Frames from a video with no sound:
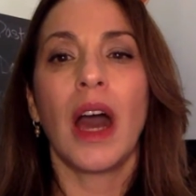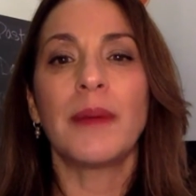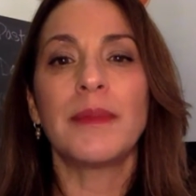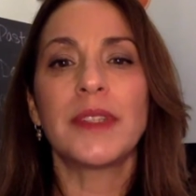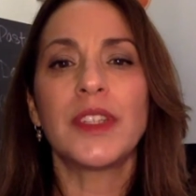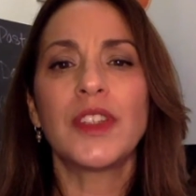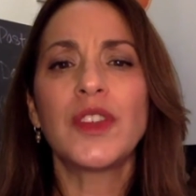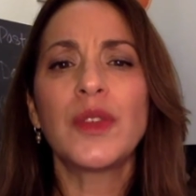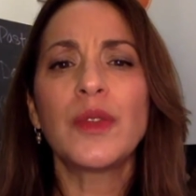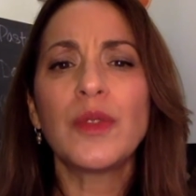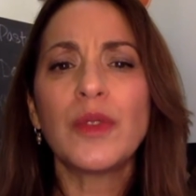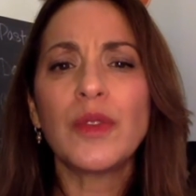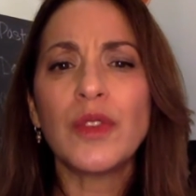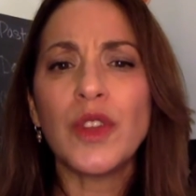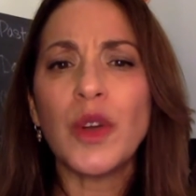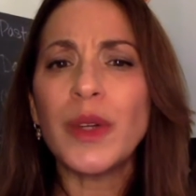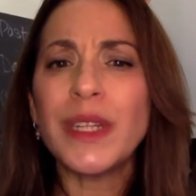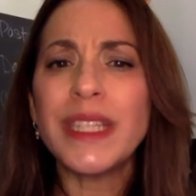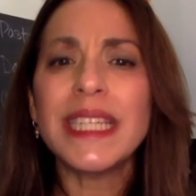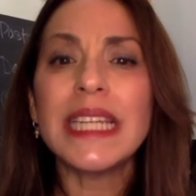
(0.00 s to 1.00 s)
Did you
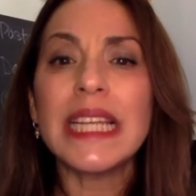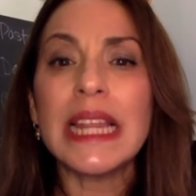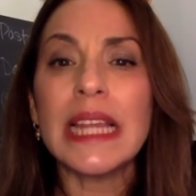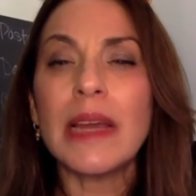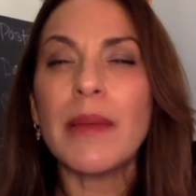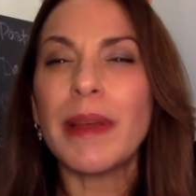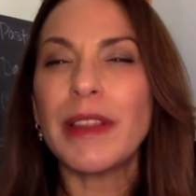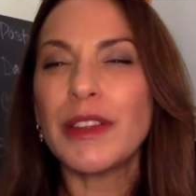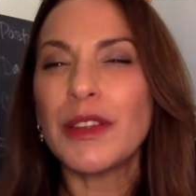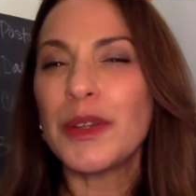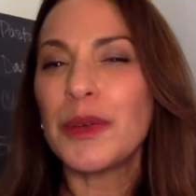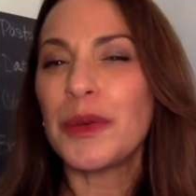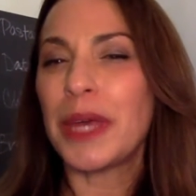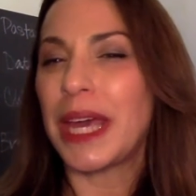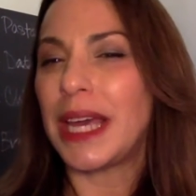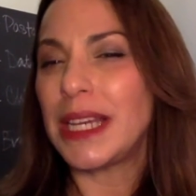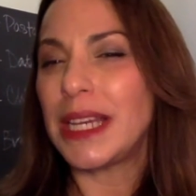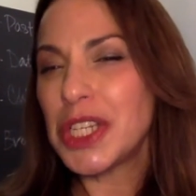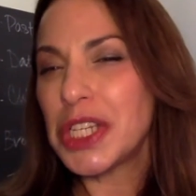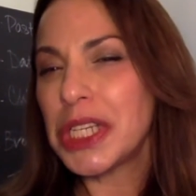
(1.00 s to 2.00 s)
notice anything about the
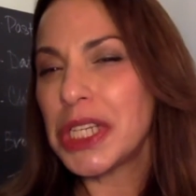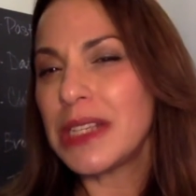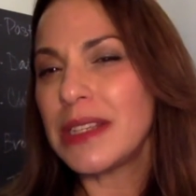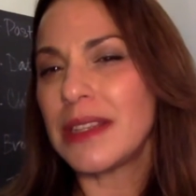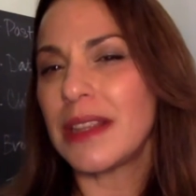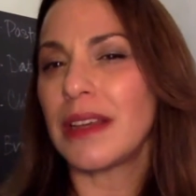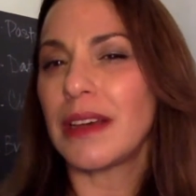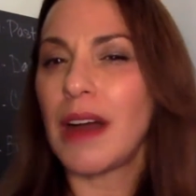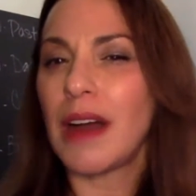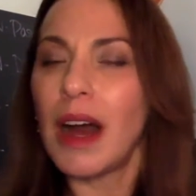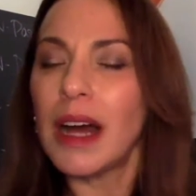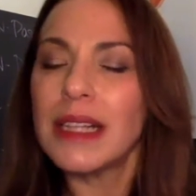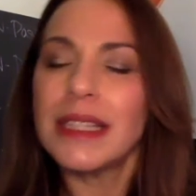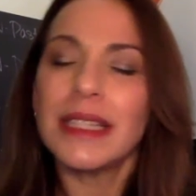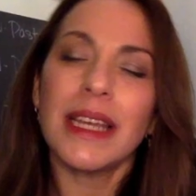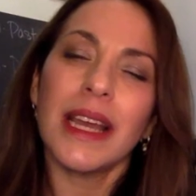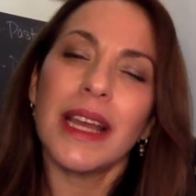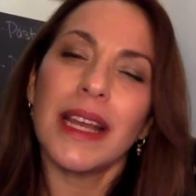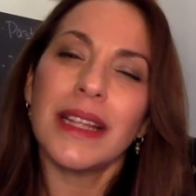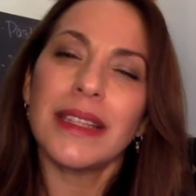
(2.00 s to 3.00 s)
locations and the
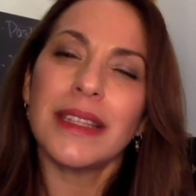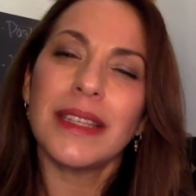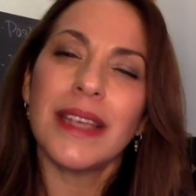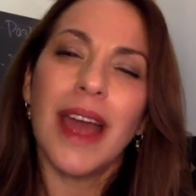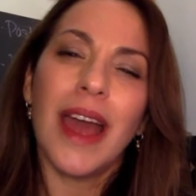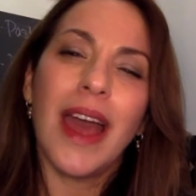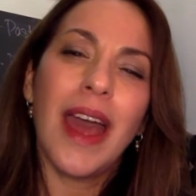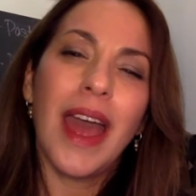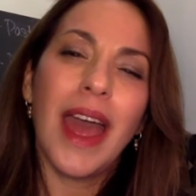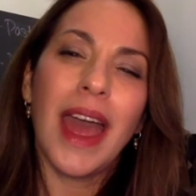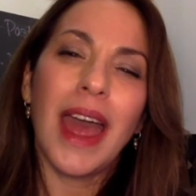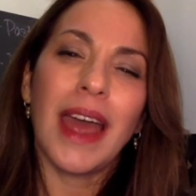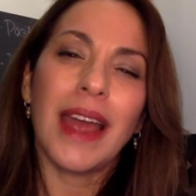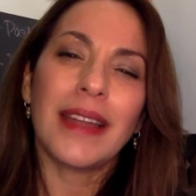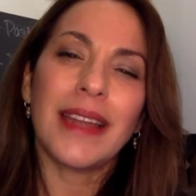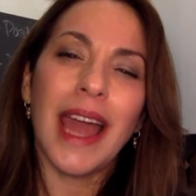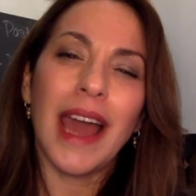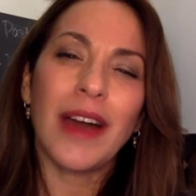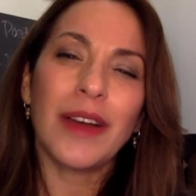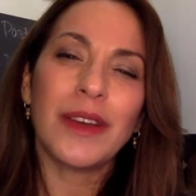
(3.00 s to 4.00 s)
contents
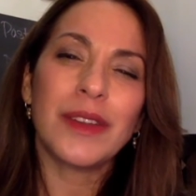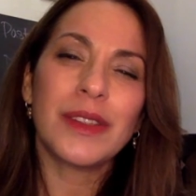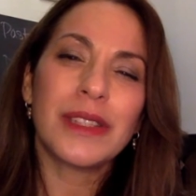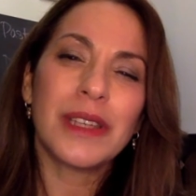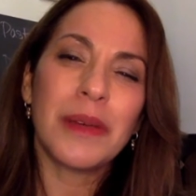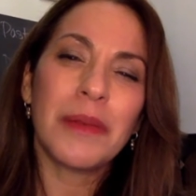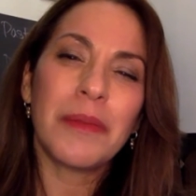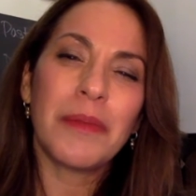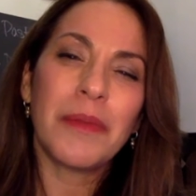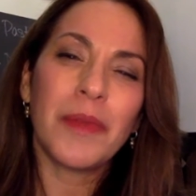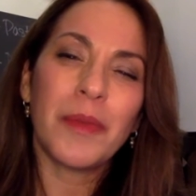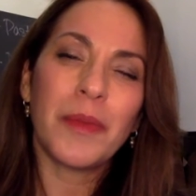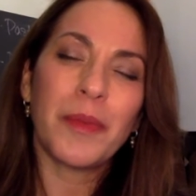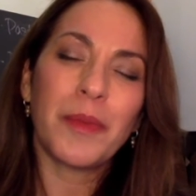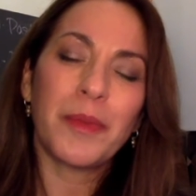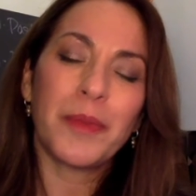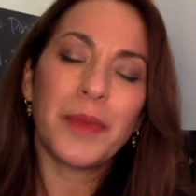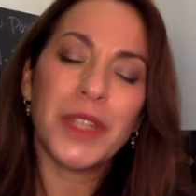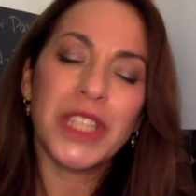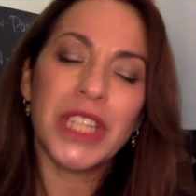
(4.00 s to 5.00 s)
and how some
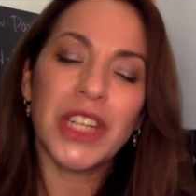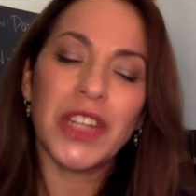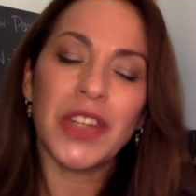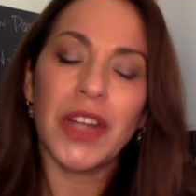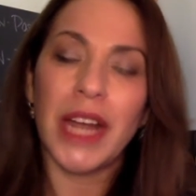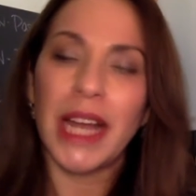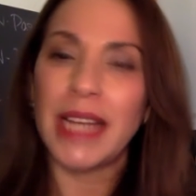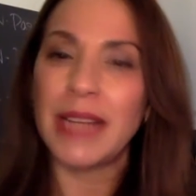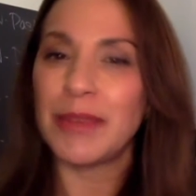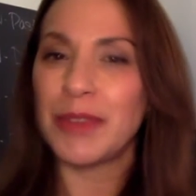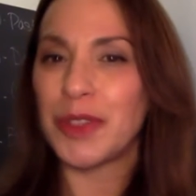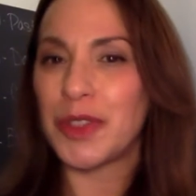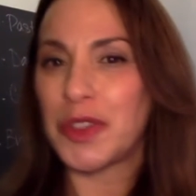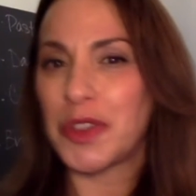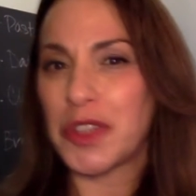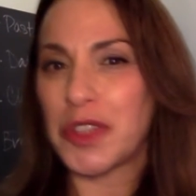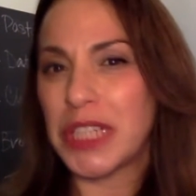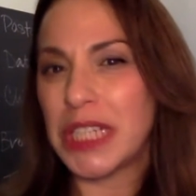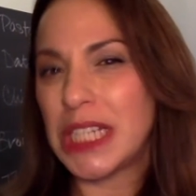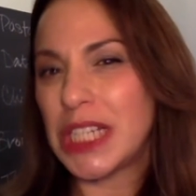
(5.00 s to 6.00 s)
particular items are
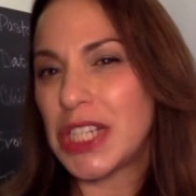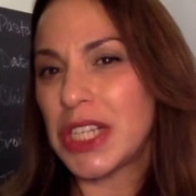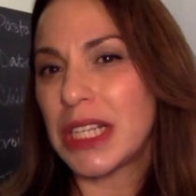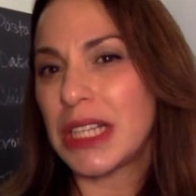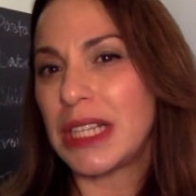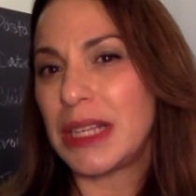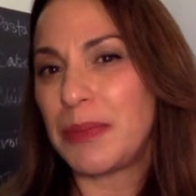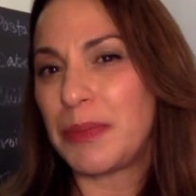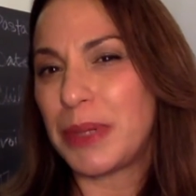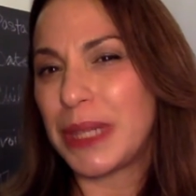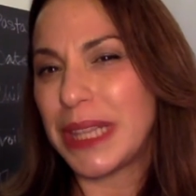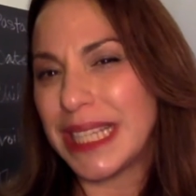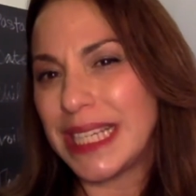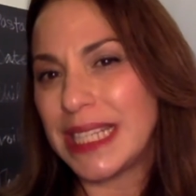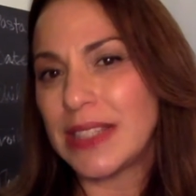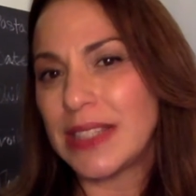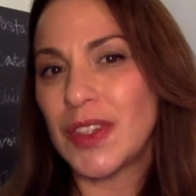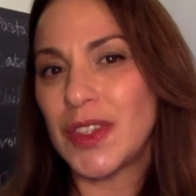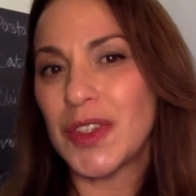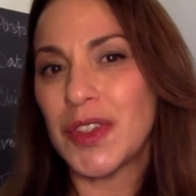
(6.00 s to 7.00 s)
strategically
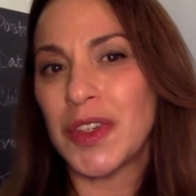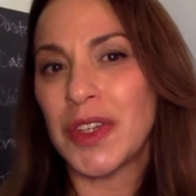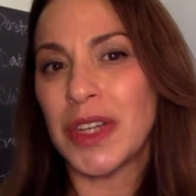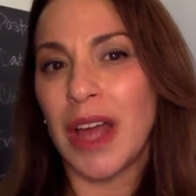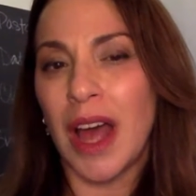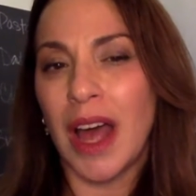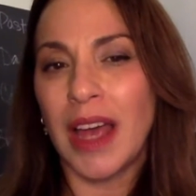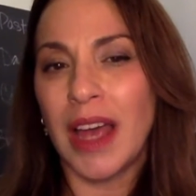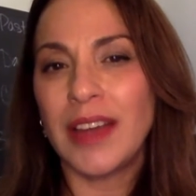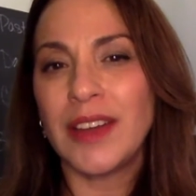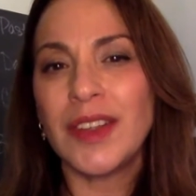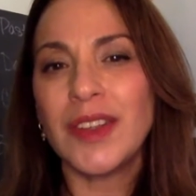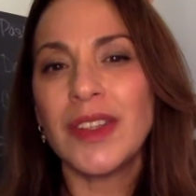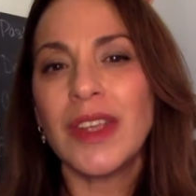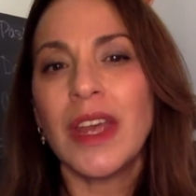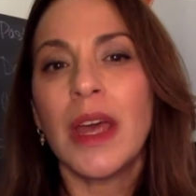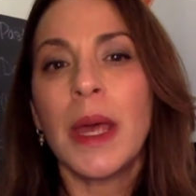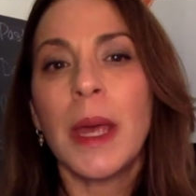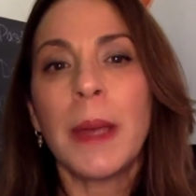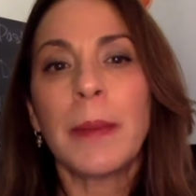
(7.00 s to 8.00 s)
placed in certain aisles?
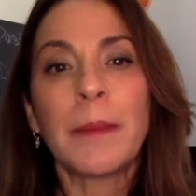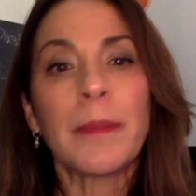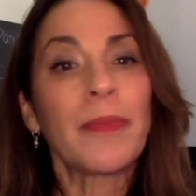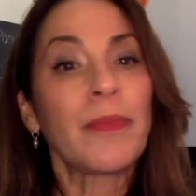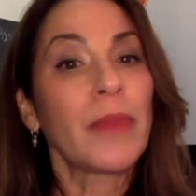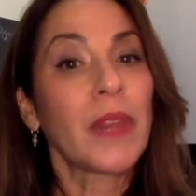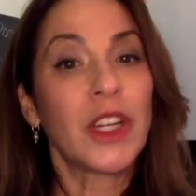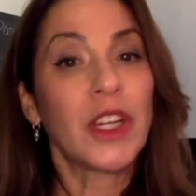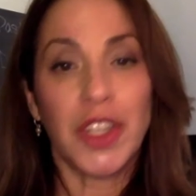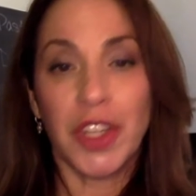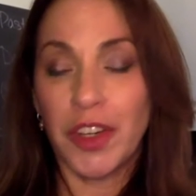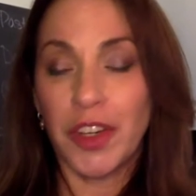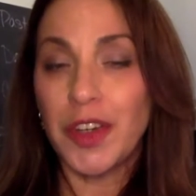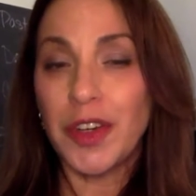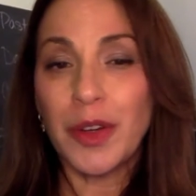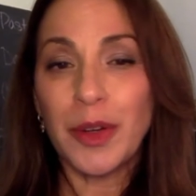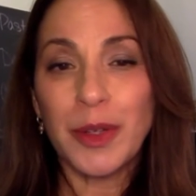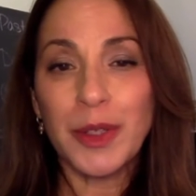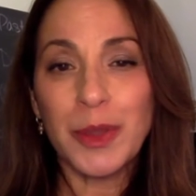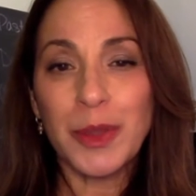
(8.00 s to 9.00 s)
Share your
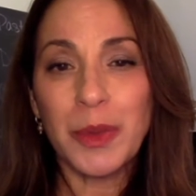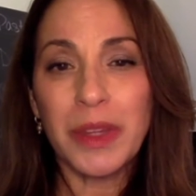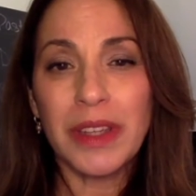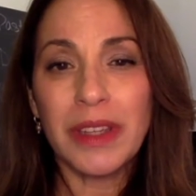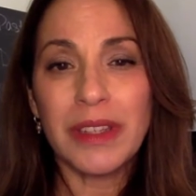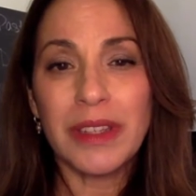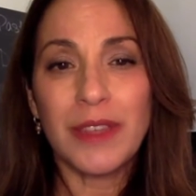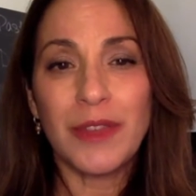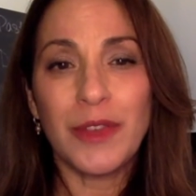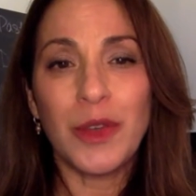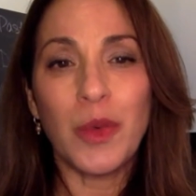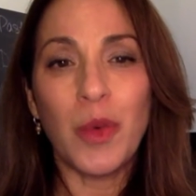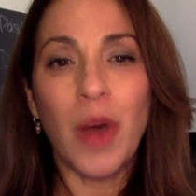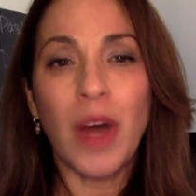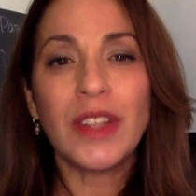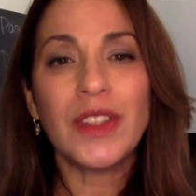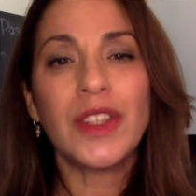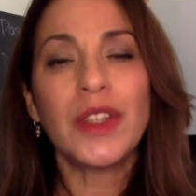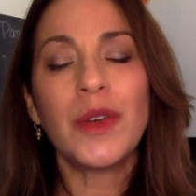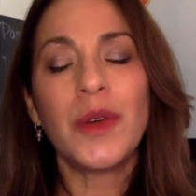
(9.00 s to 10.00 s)
goals with us if you
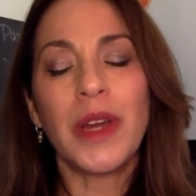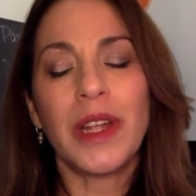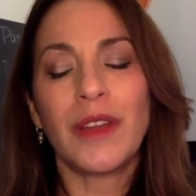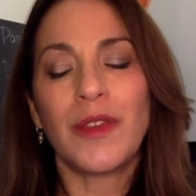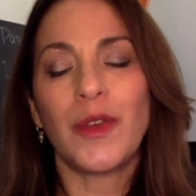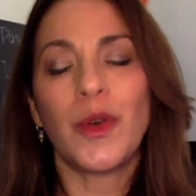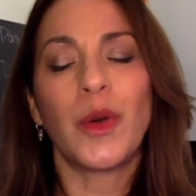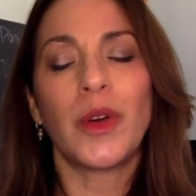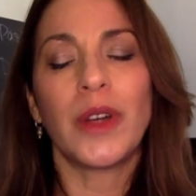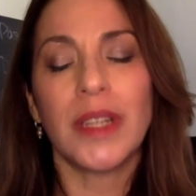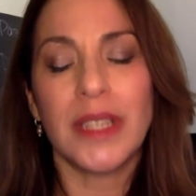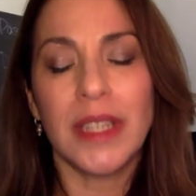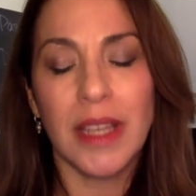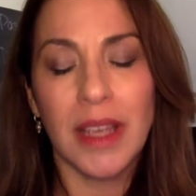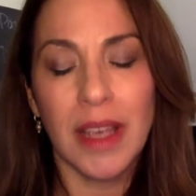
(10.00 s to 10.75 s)
want to, and of course,